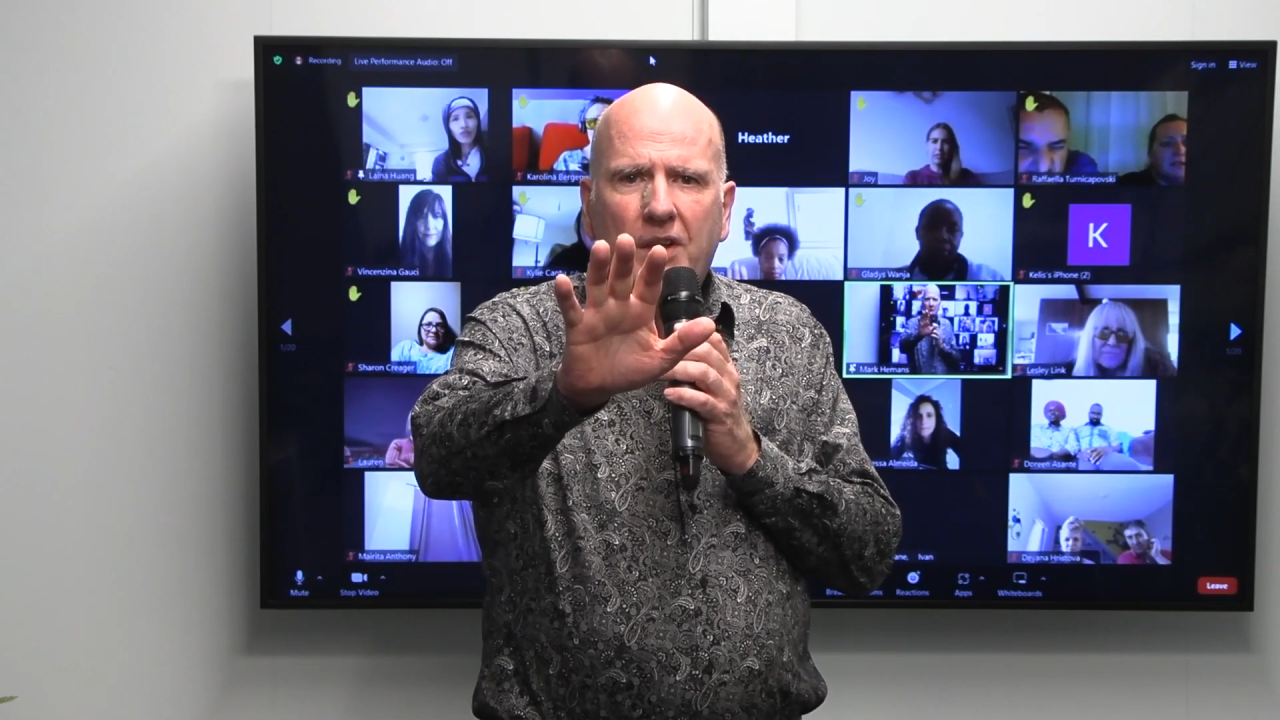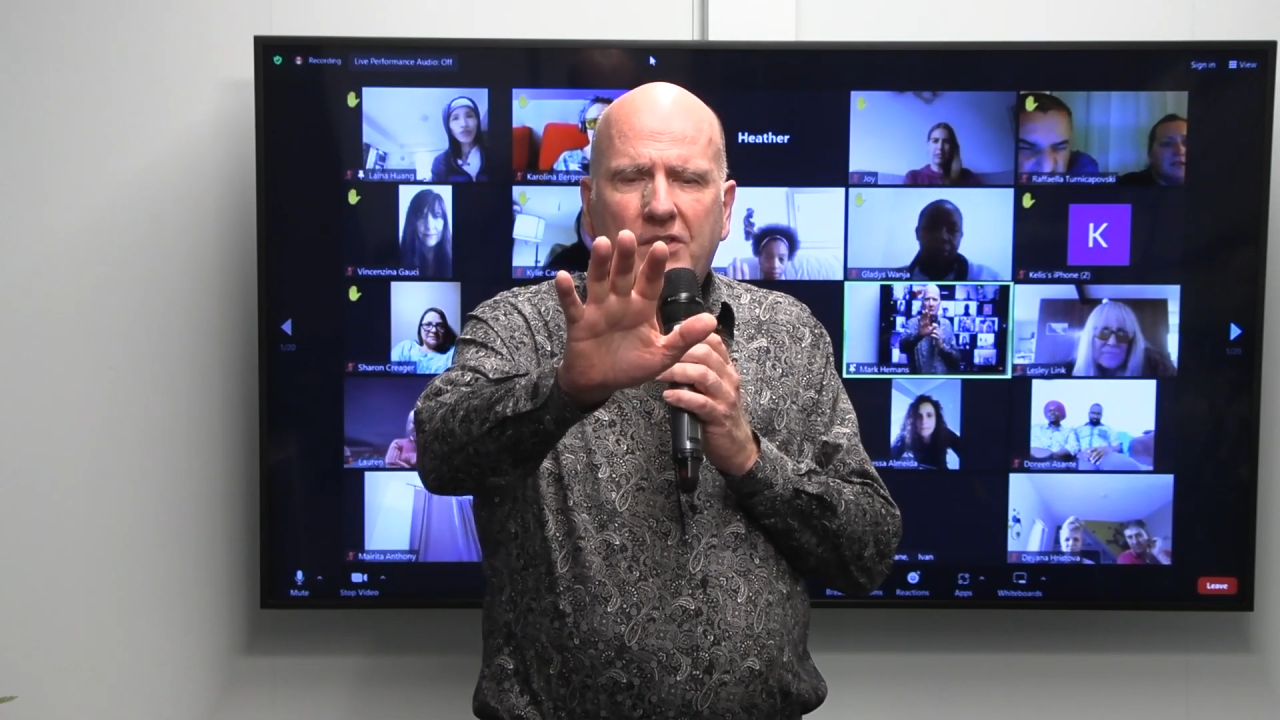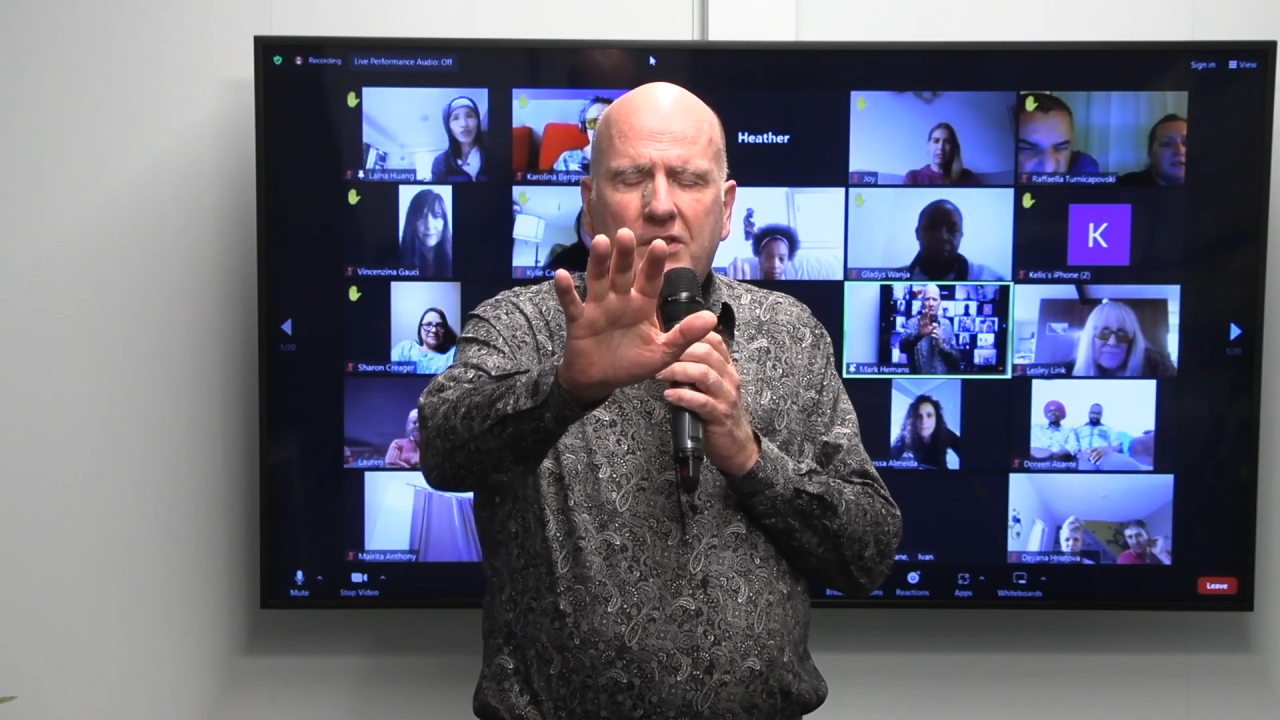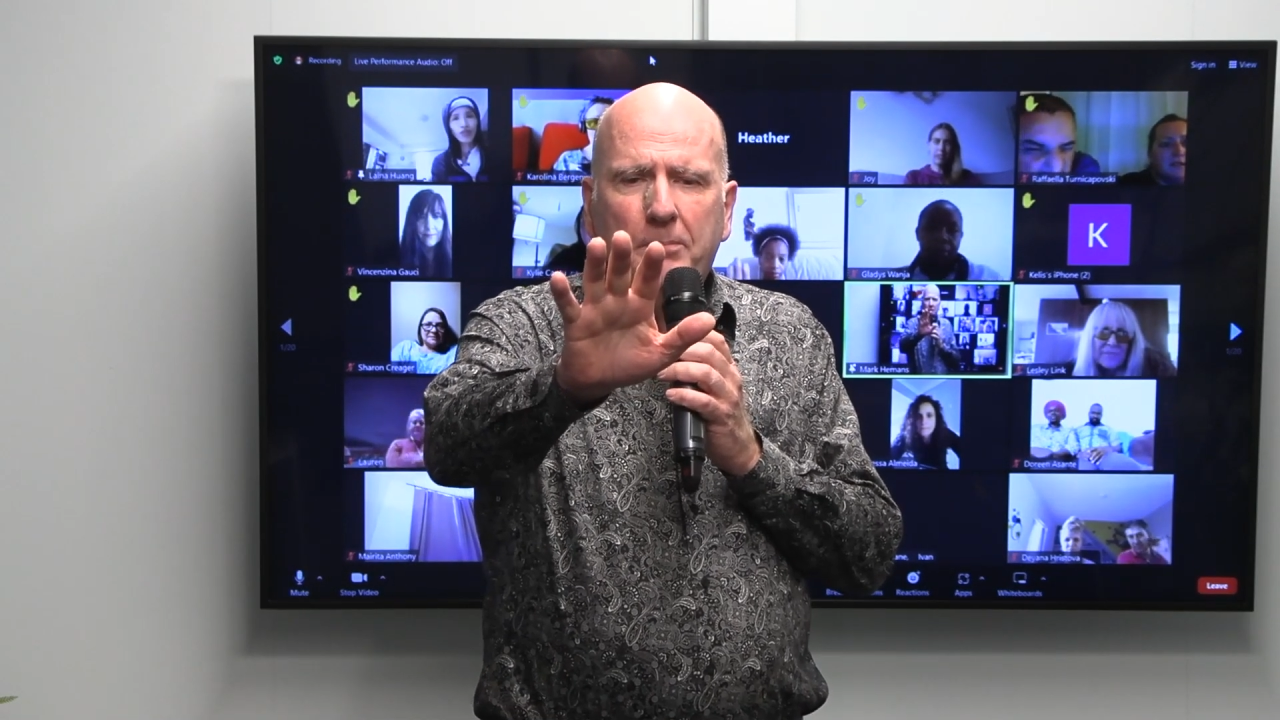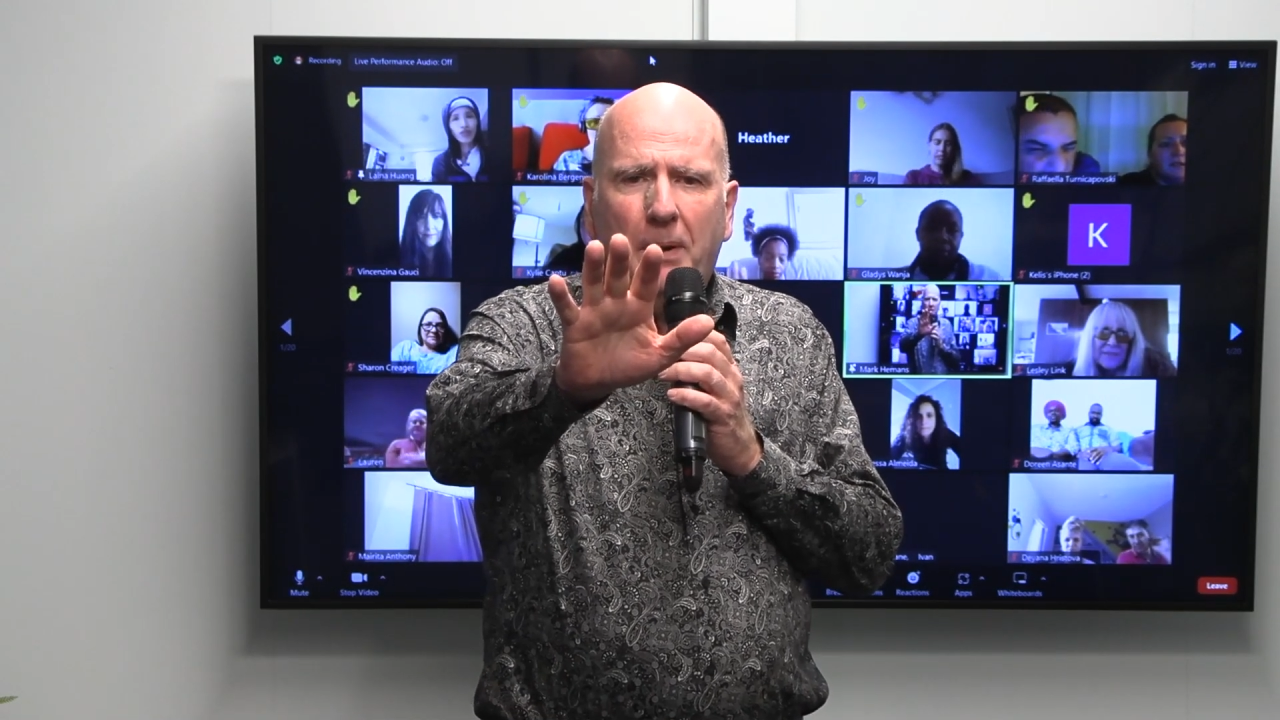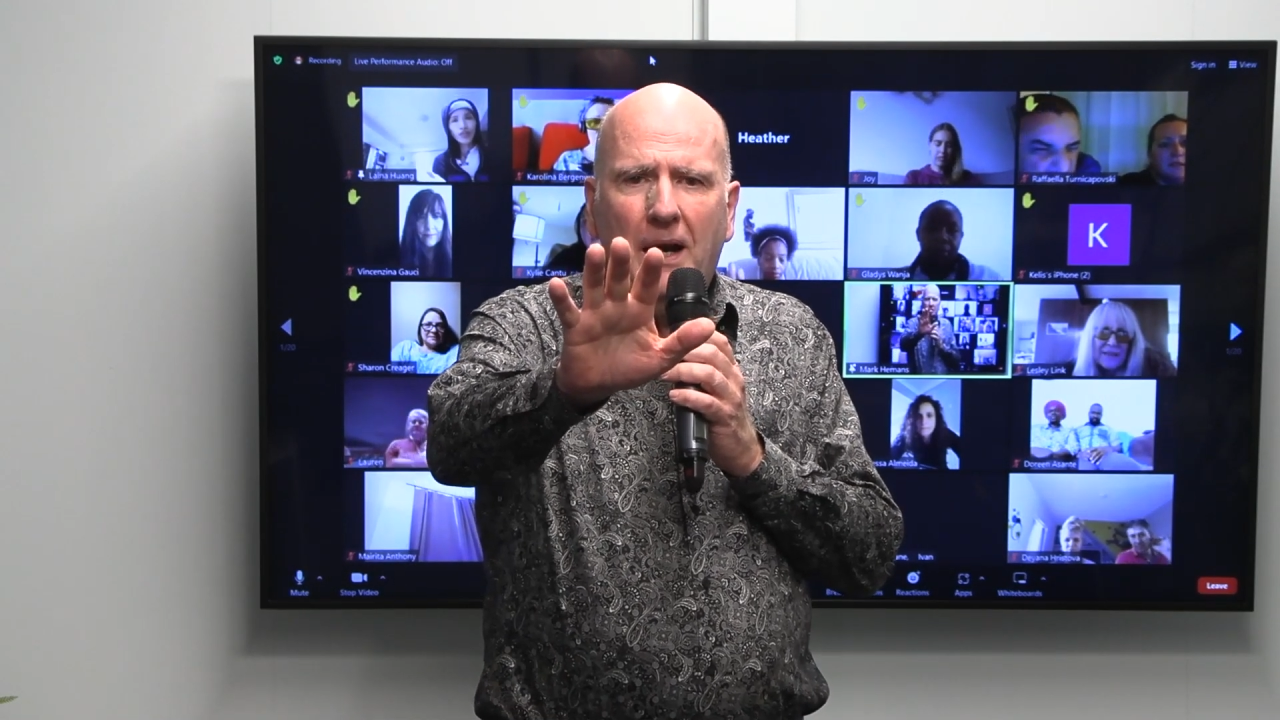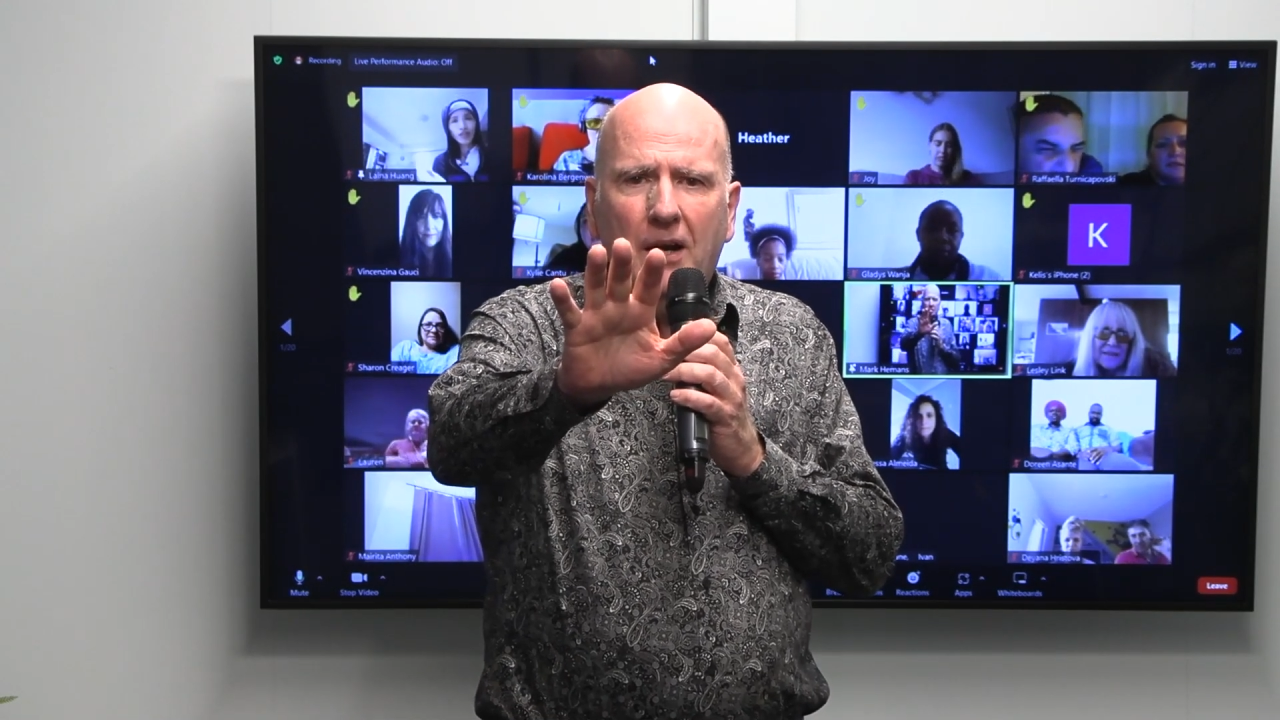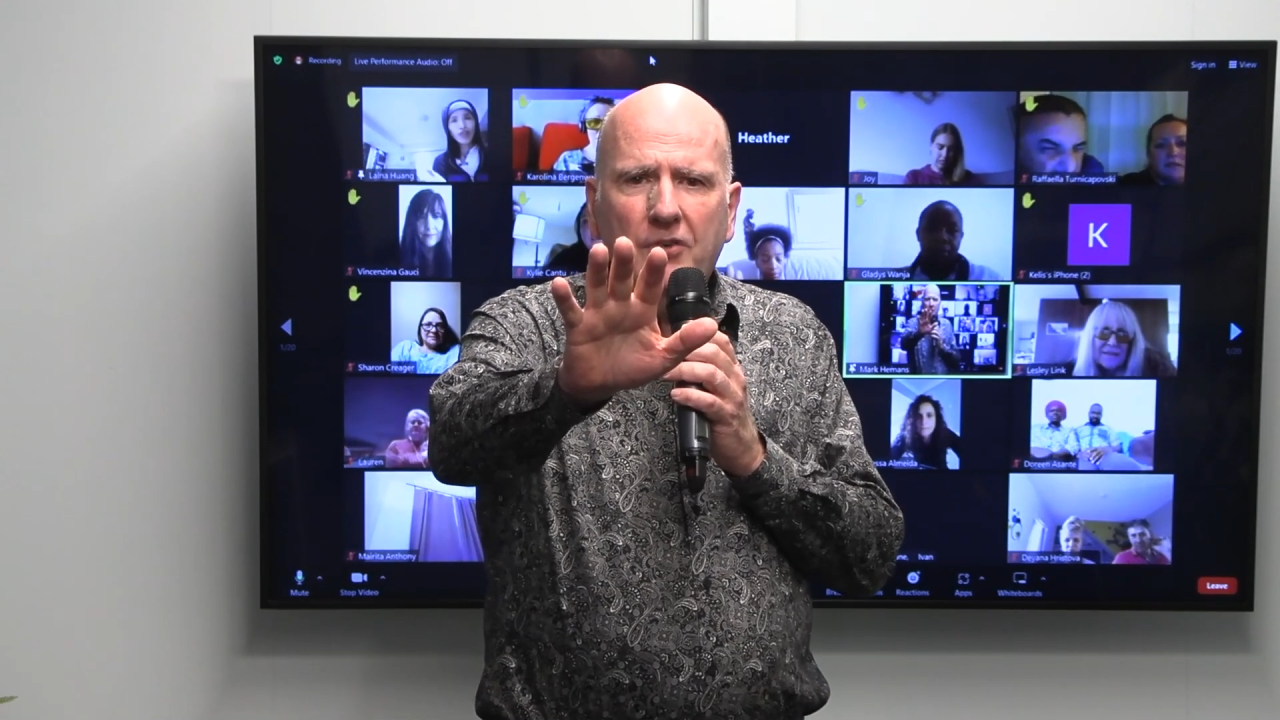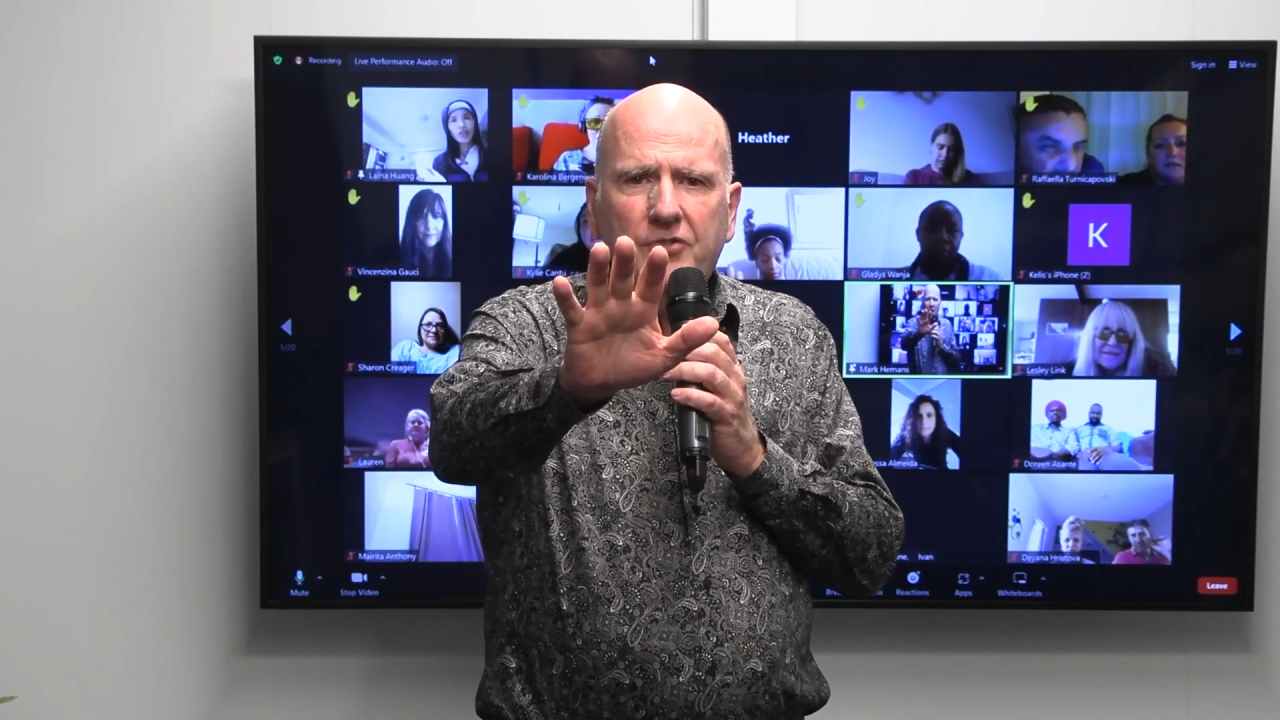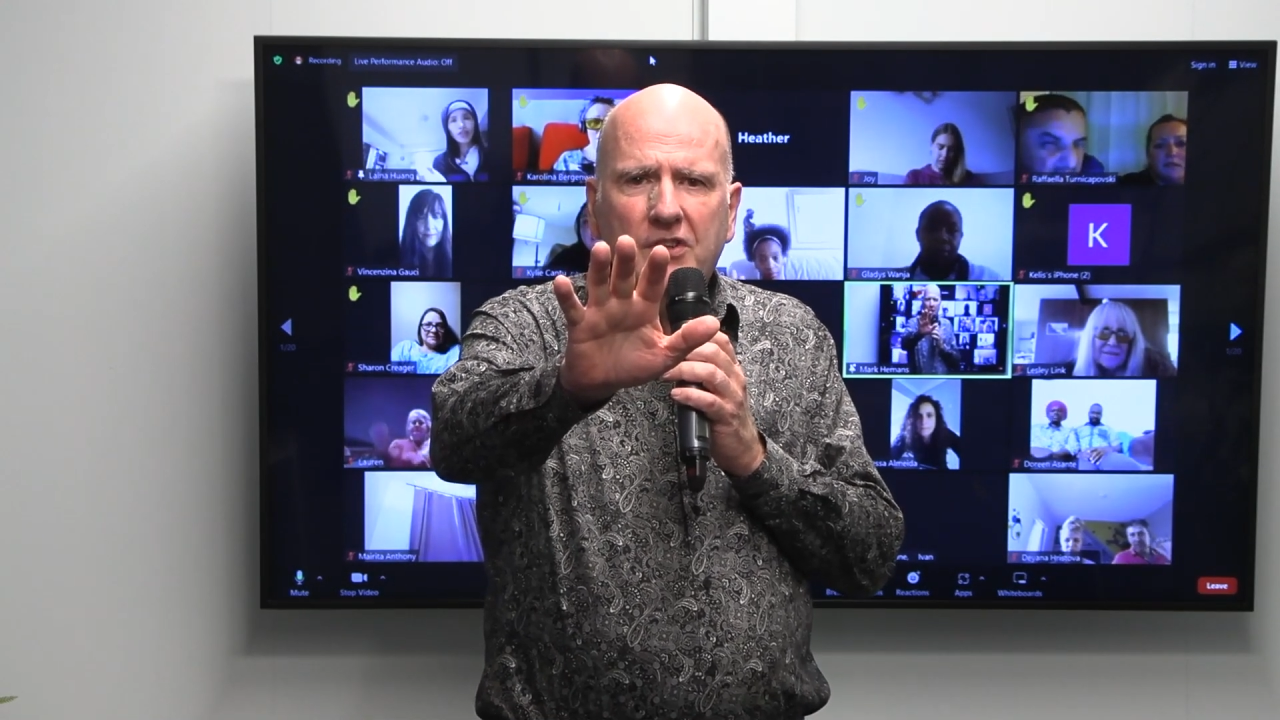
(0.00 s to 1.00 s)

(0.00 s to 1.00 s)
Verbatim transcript: That's the power